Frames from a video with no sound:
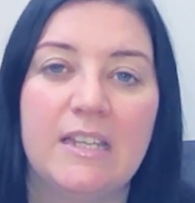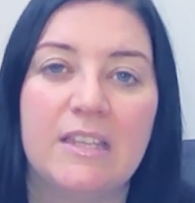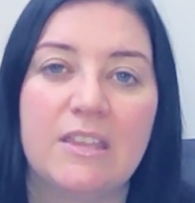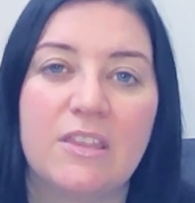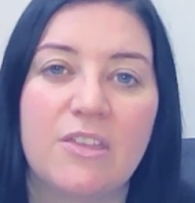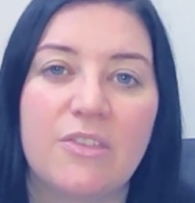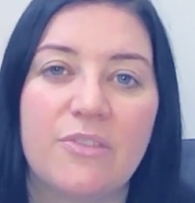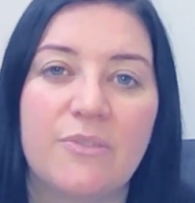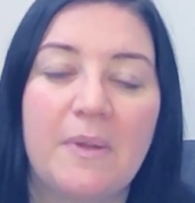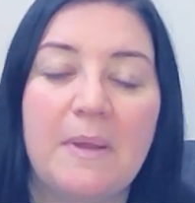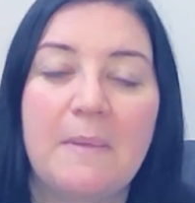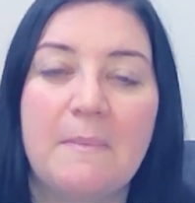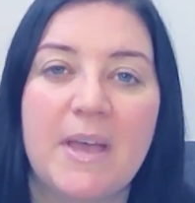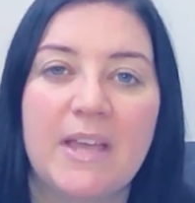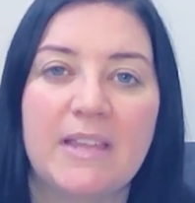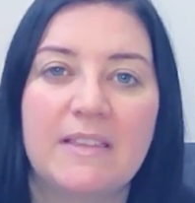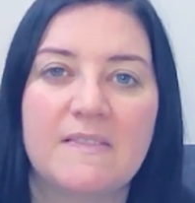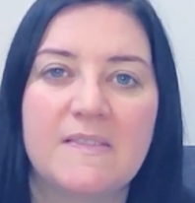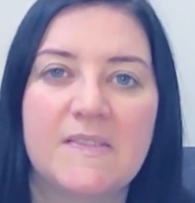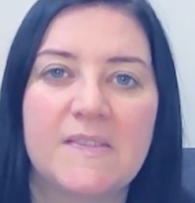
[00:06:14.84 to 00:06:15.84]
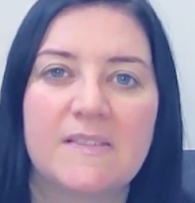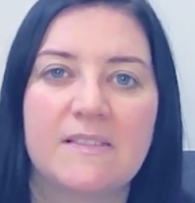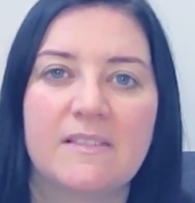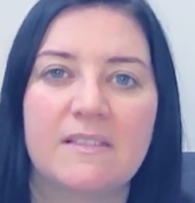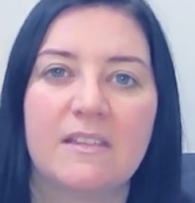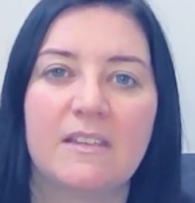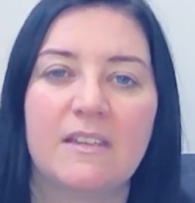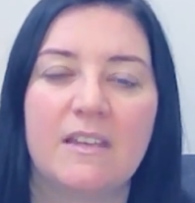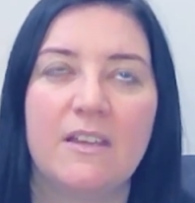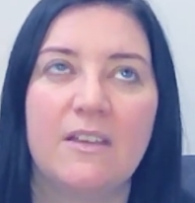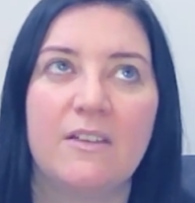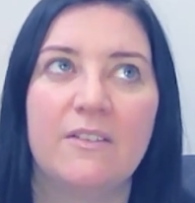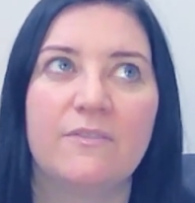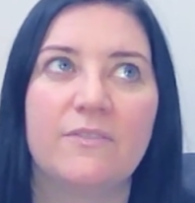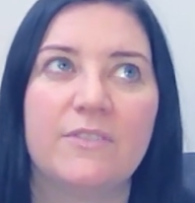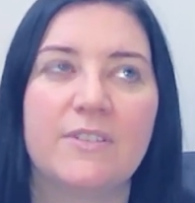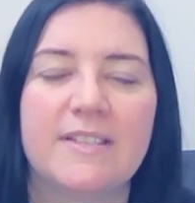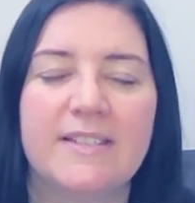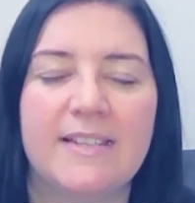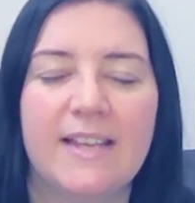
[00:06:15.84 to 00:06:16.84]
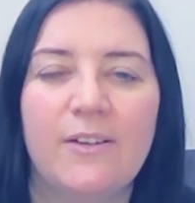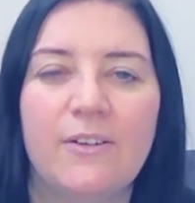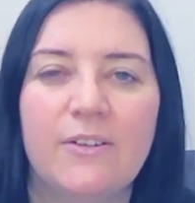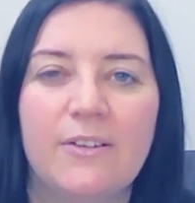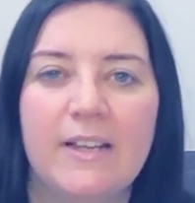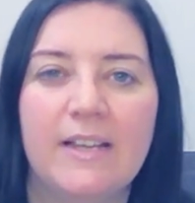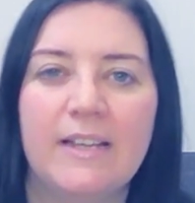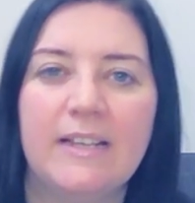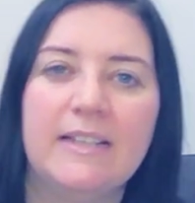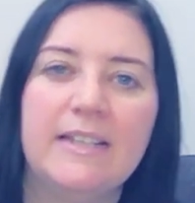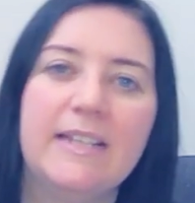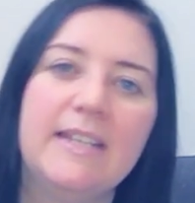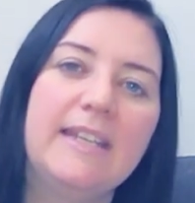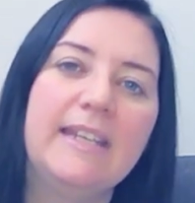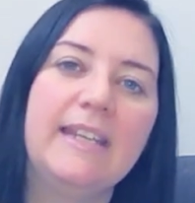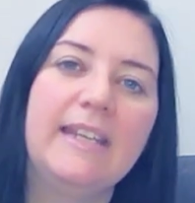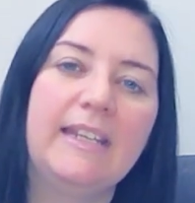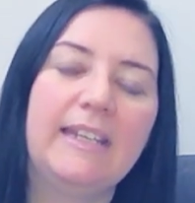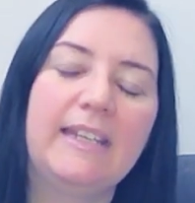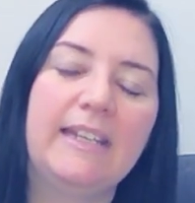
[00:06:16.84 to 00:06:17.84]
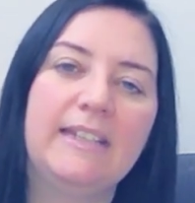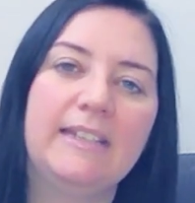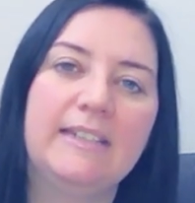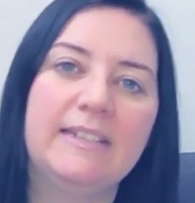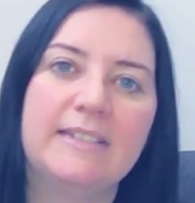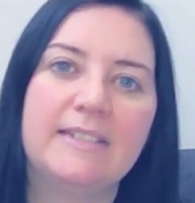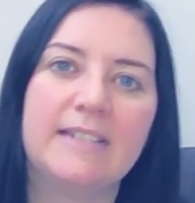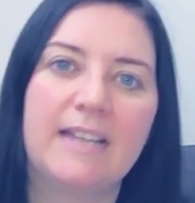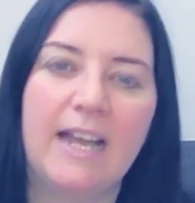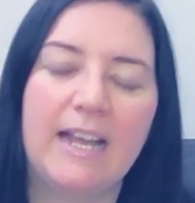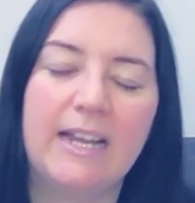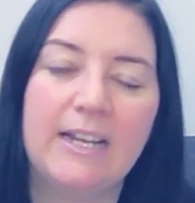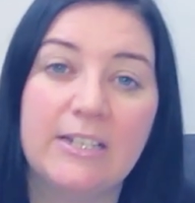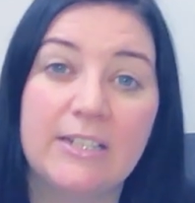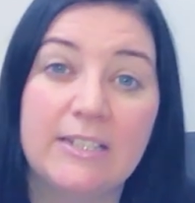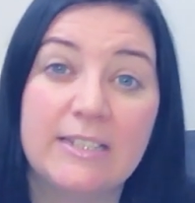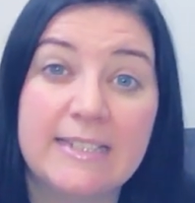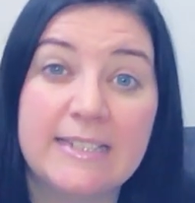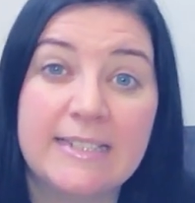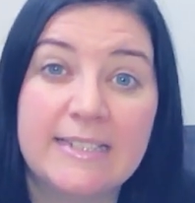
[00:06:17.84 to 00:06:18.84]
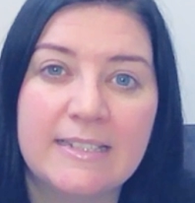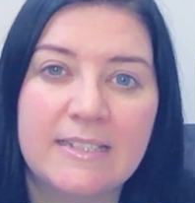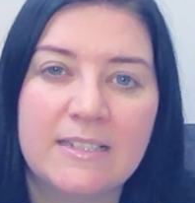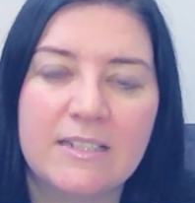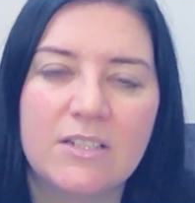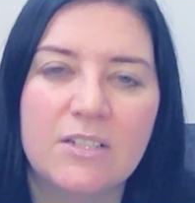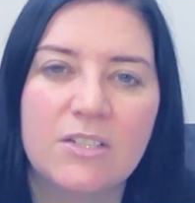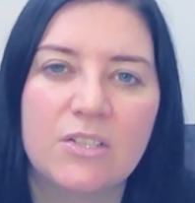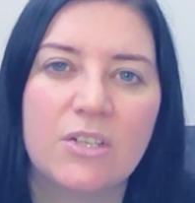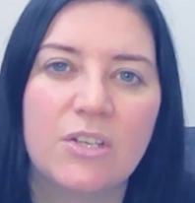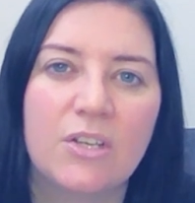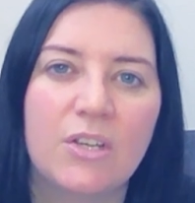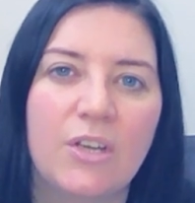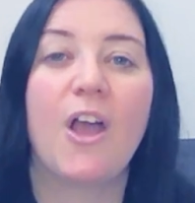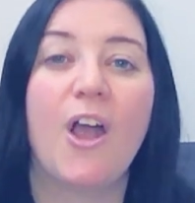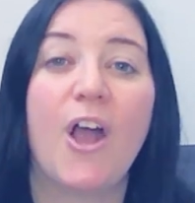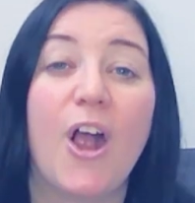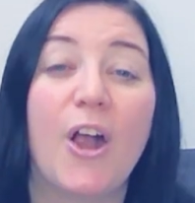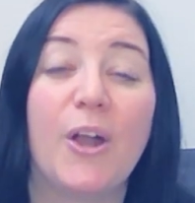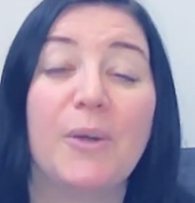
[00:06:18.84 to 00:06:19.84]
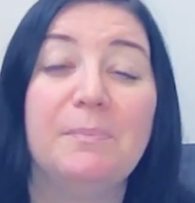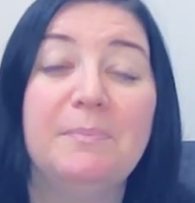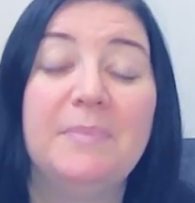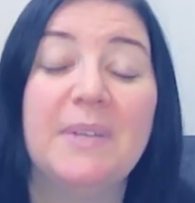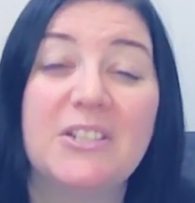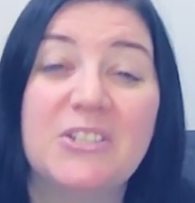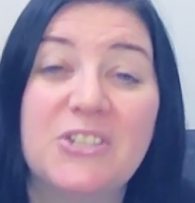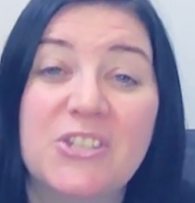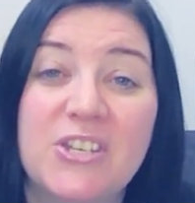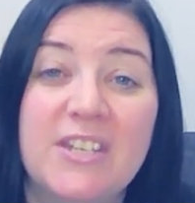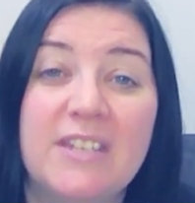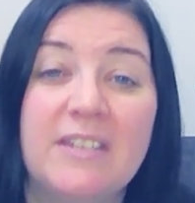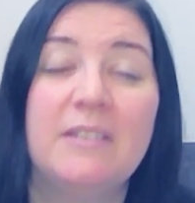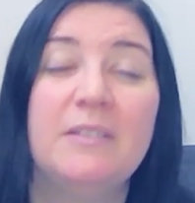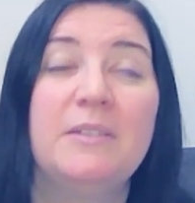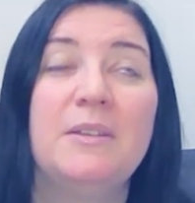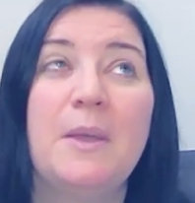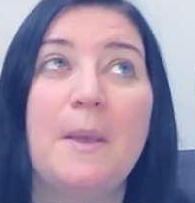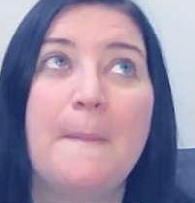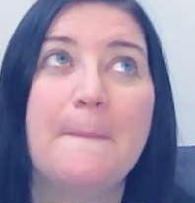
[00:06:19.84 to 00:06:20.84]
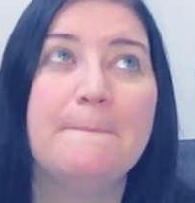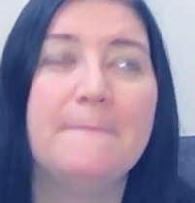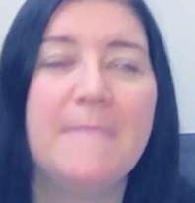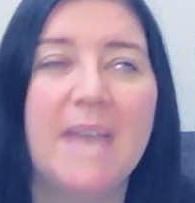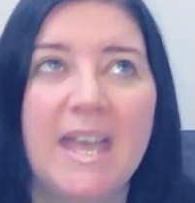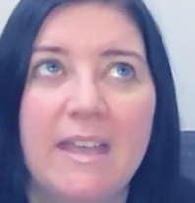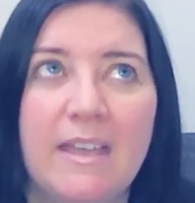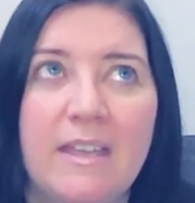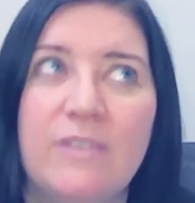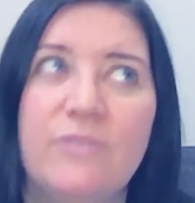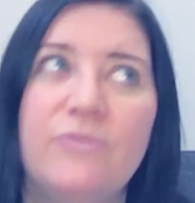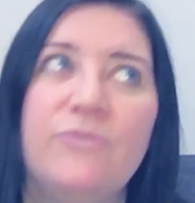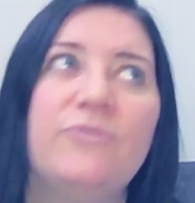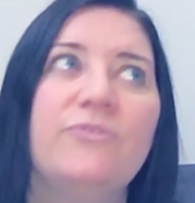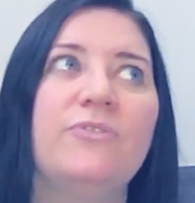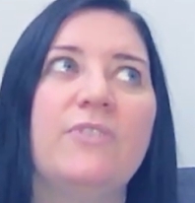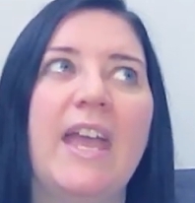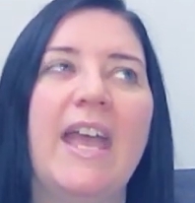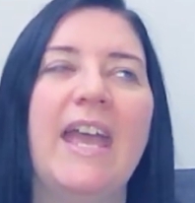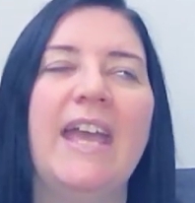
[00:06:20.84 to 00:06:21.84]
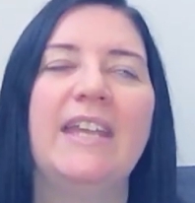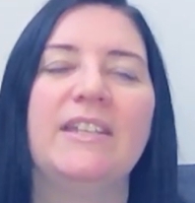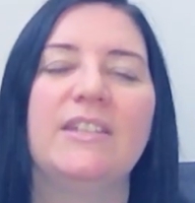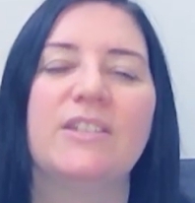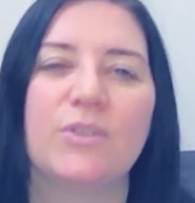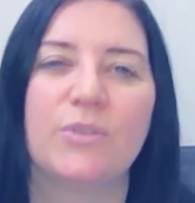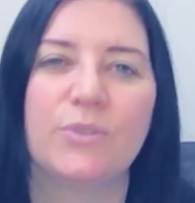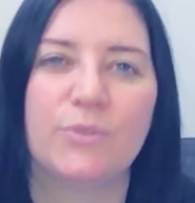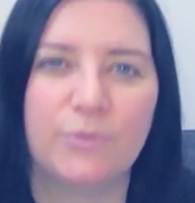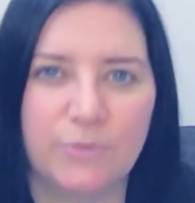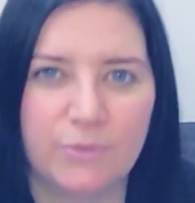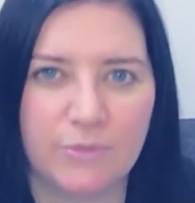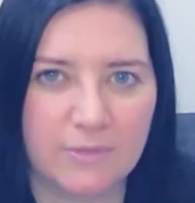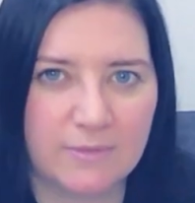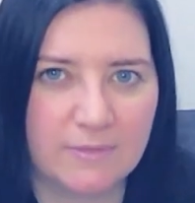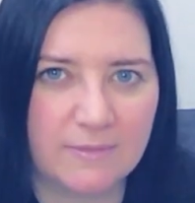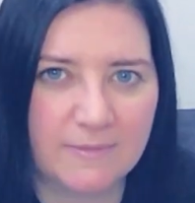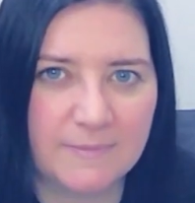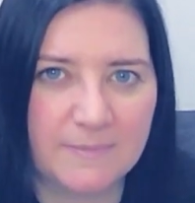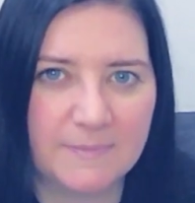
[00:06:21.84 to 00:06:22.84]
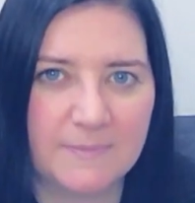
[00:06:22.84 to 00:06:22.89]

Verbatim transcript: And the 3 months for Samhain in Ireland are Belchina, Mehith, and Uil.